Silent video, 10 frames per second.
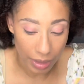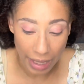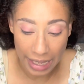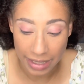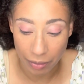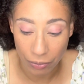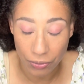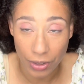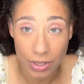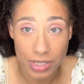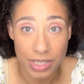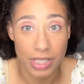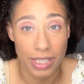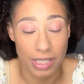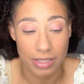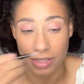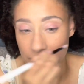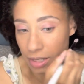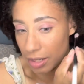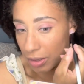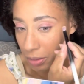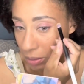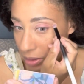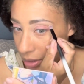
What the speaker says: And the first things to go